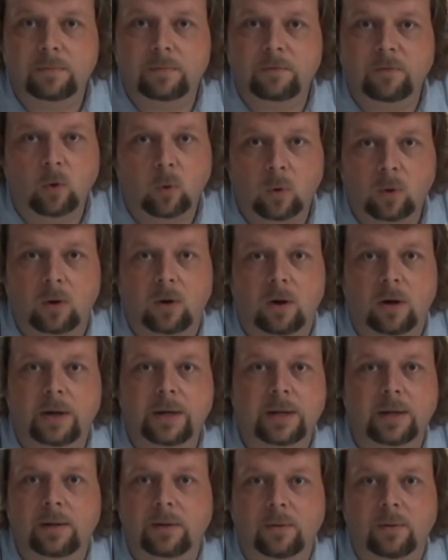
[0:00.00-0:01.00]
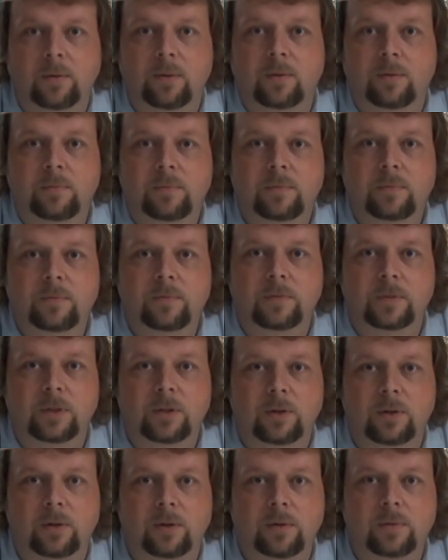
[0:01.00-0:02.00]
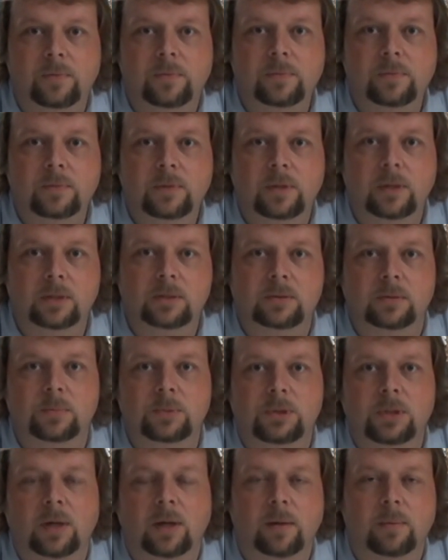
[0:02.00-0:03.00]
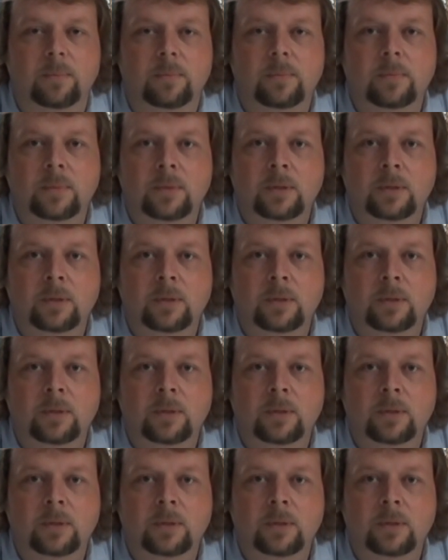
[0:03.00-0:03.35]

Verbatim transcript: four grand on a Fender custom shop